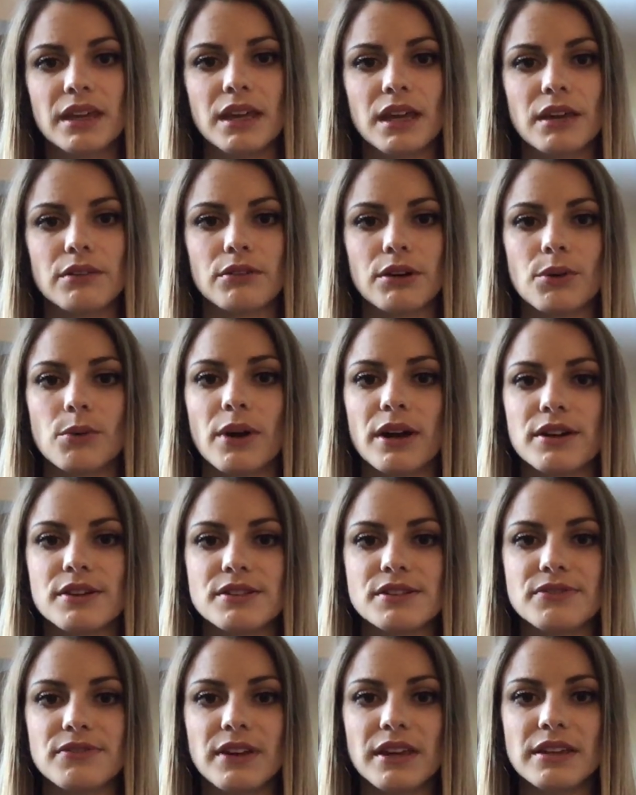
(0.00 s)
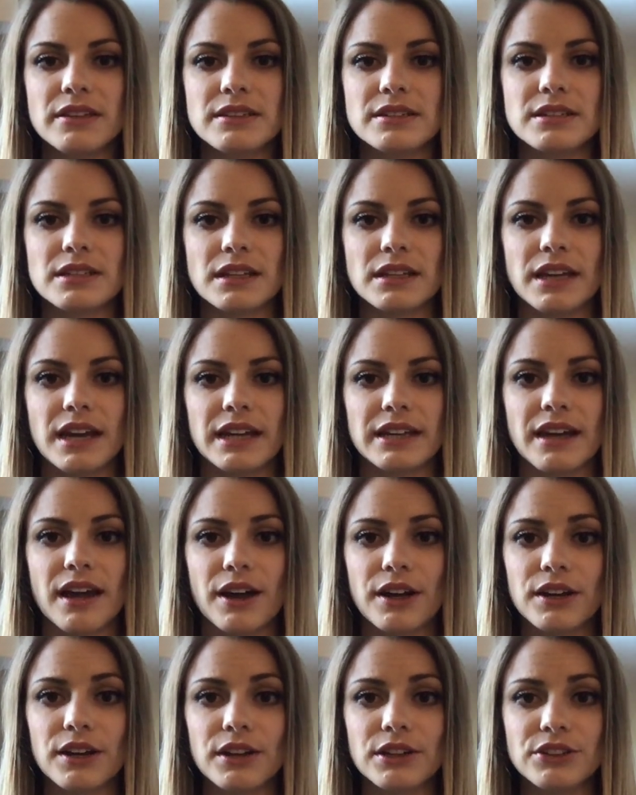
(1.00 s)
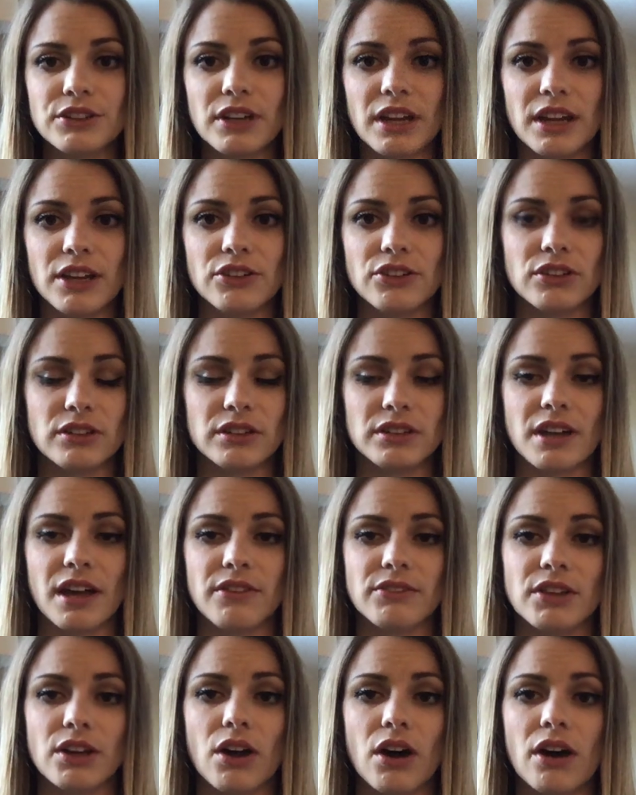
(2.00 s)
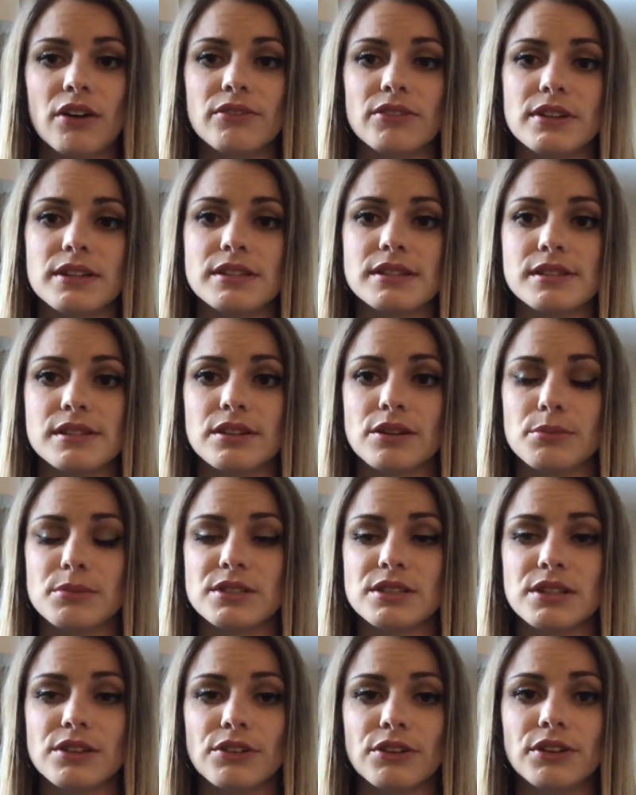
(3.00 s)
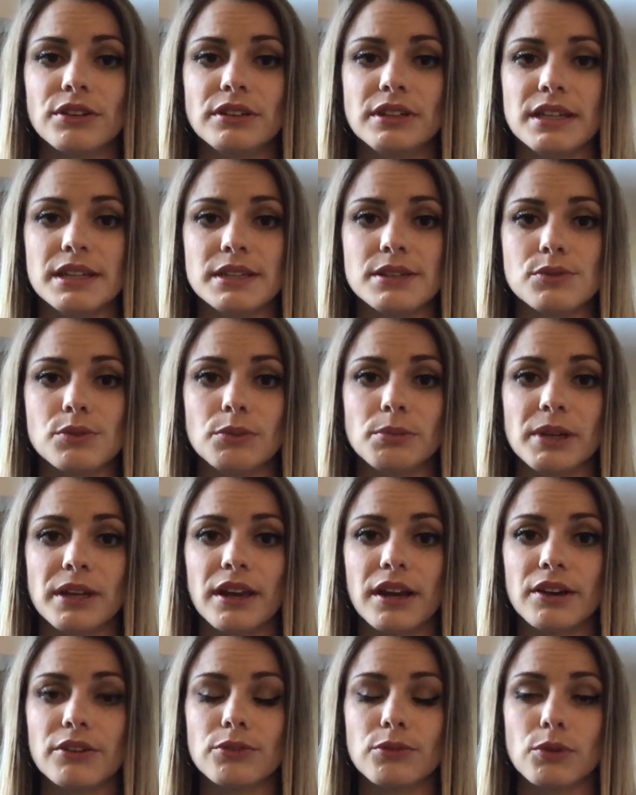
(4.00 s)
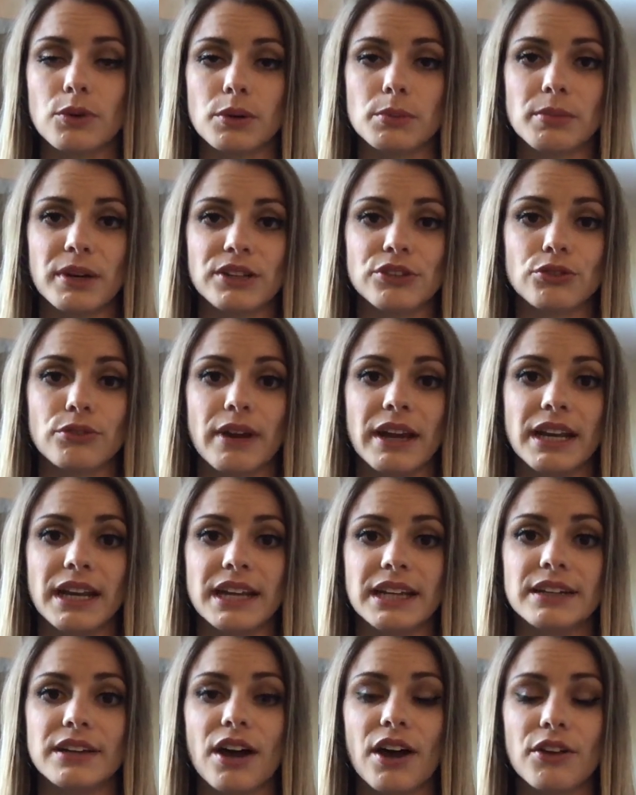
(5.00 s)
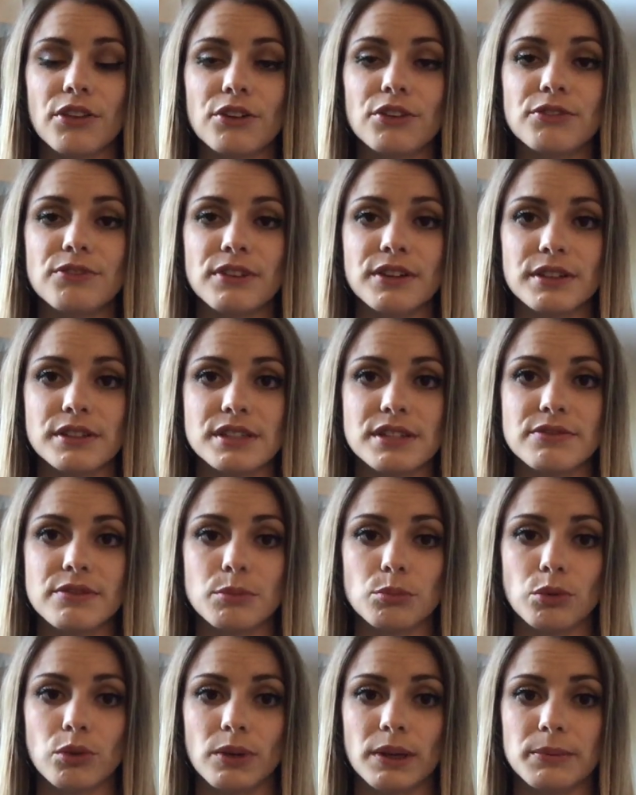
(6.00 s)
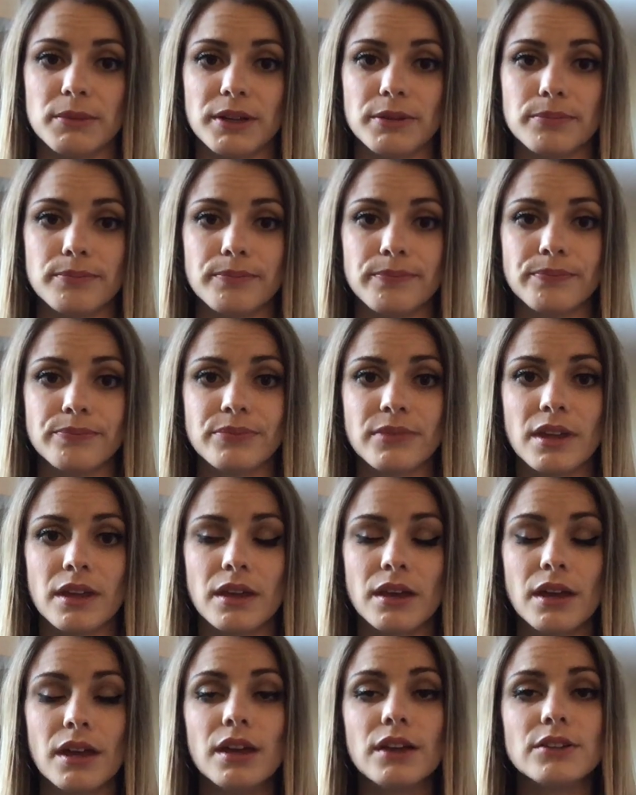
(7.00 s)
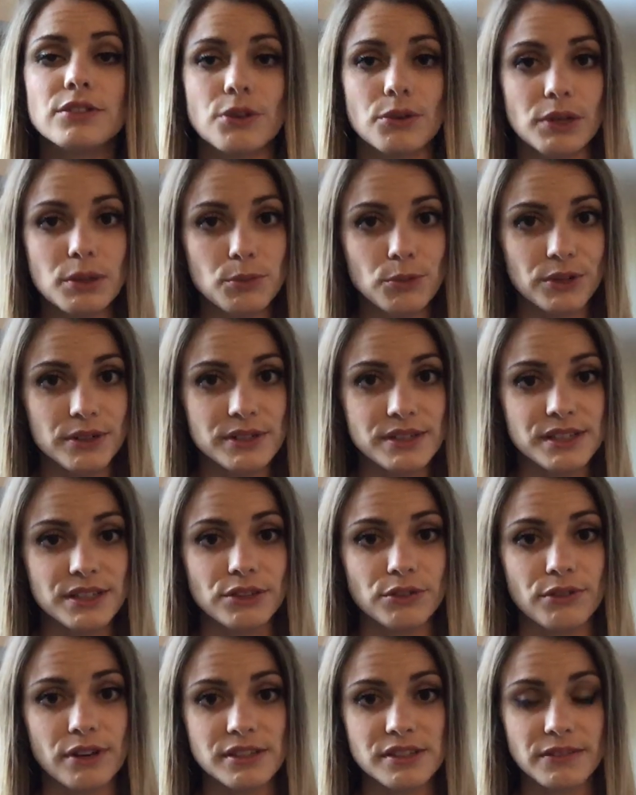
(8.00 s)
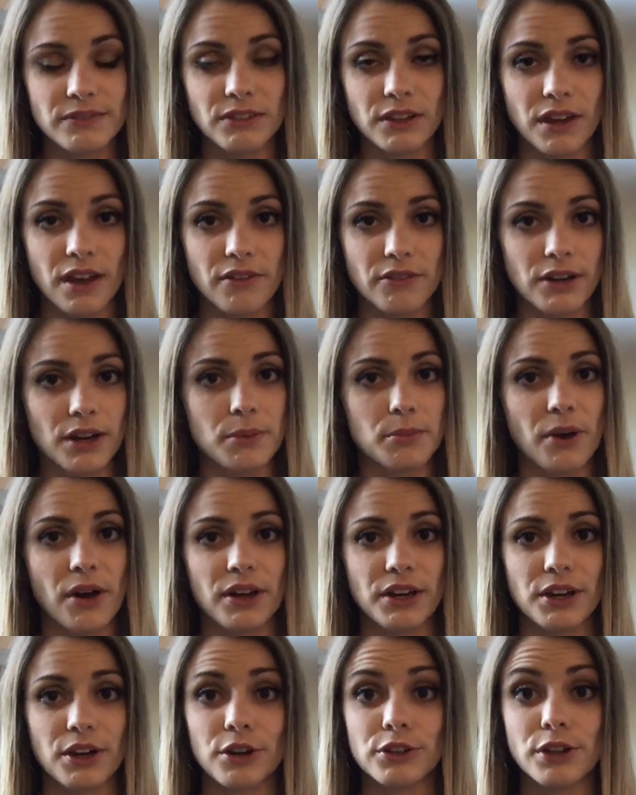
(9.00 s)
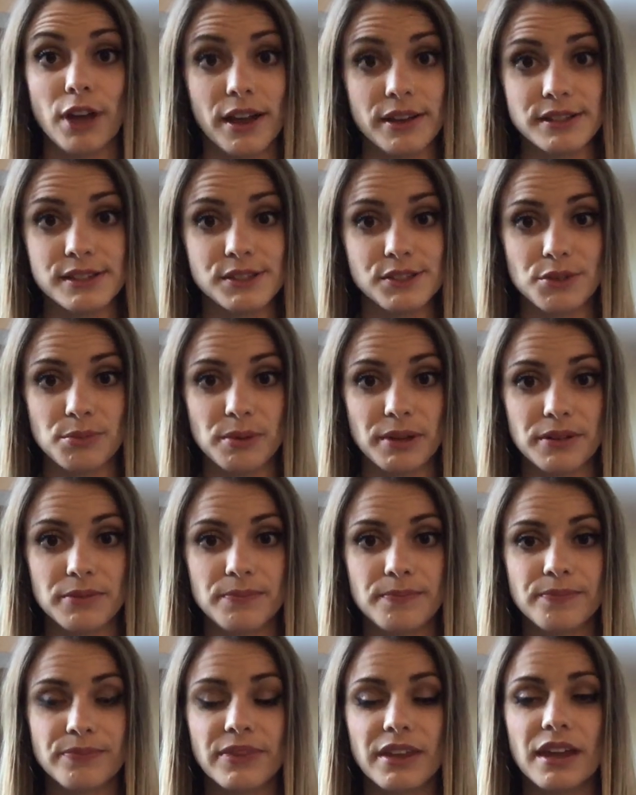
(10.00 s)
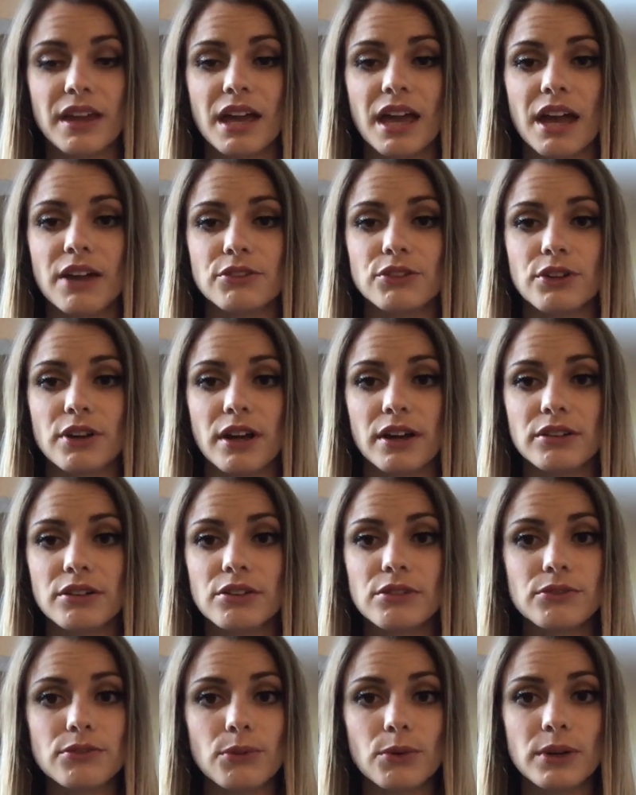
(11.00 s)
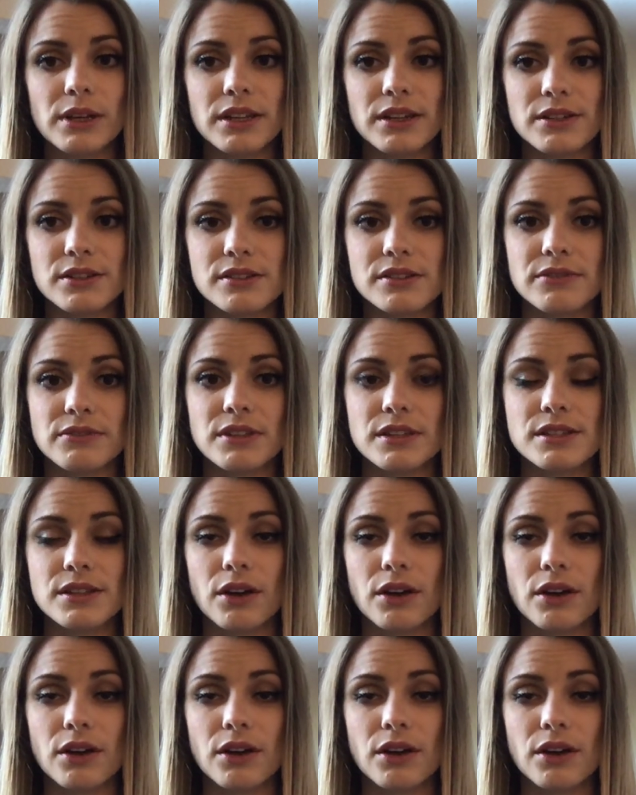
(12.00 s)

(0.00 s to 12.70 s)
It requires faith to decline higher education and have the confidence that our material needs will be cared for by training in other fields of employment." Tony Morris and the rest of the governing body are not stupid. After 140 years of this